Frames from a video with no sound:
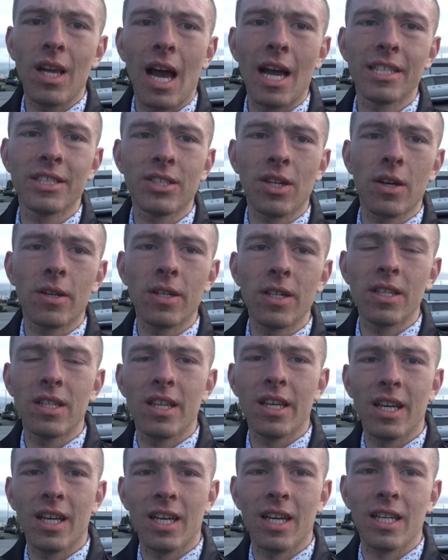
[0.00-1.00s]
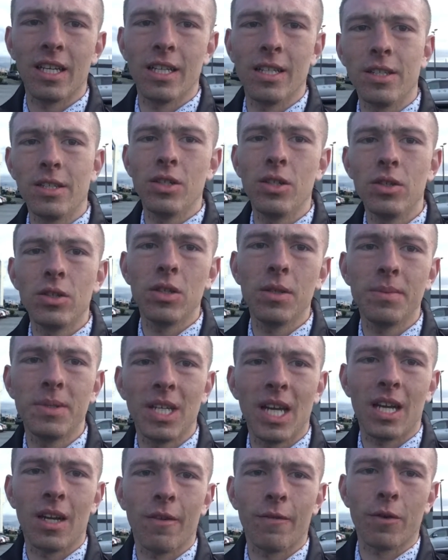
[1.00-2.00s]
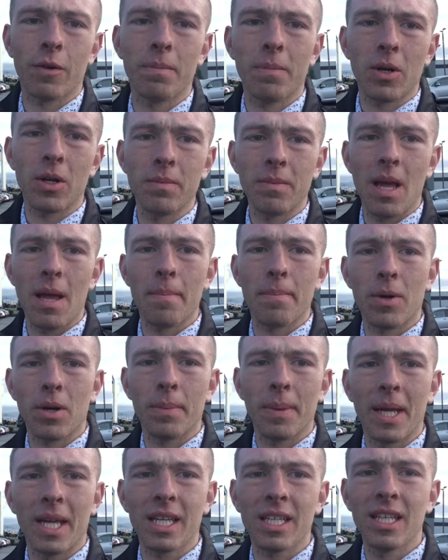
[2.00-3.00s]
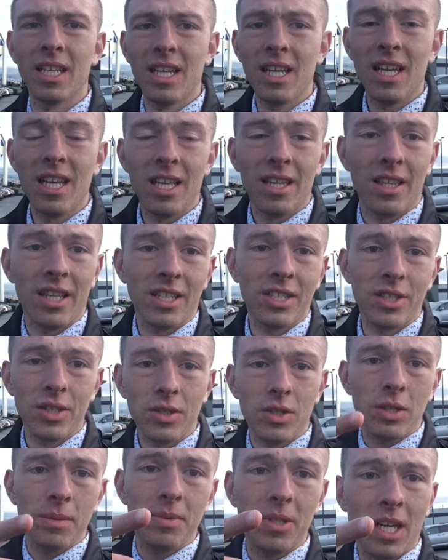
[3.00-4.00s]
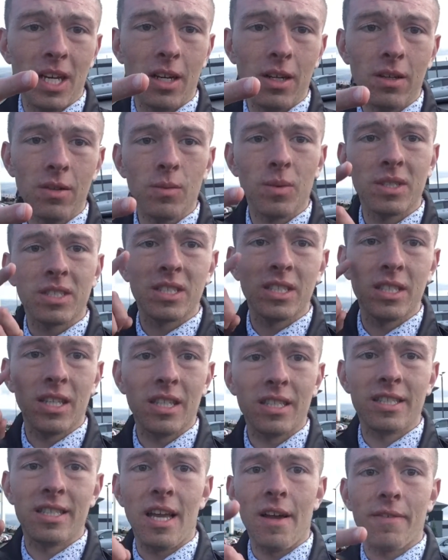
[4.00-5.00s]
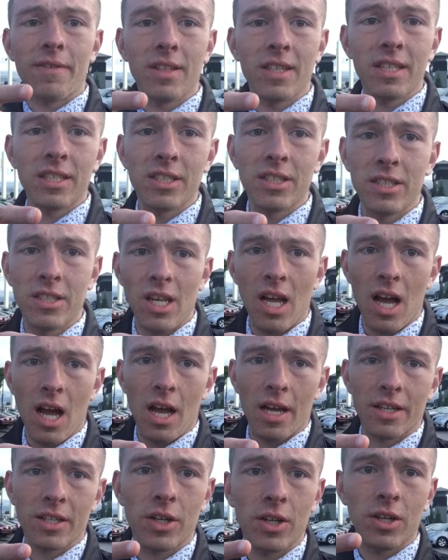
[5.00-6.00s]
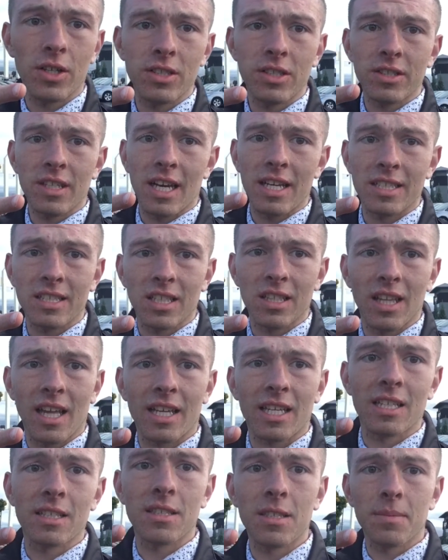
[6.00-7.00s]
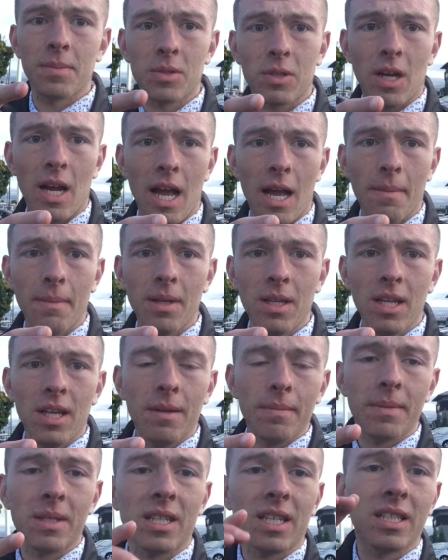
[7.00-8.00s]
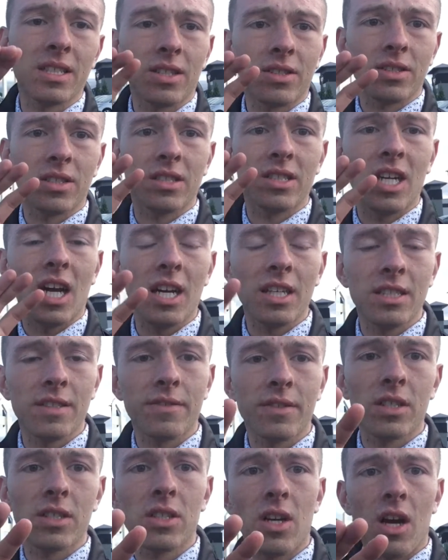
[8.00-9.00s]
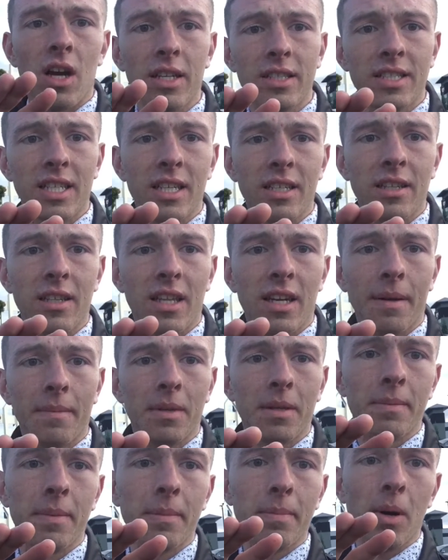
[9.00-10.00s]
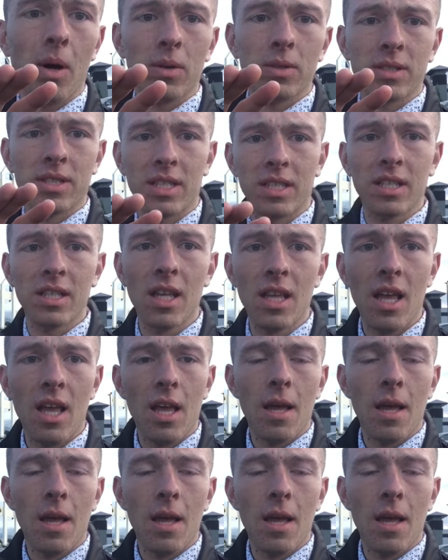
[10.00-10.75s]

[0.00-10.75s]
I started the YouTube channel for Birdman Burbank, this YouTube channel, which definitely uh, encourage you guys to like and subscribe because there's a tons of good content that I'm going to be posting.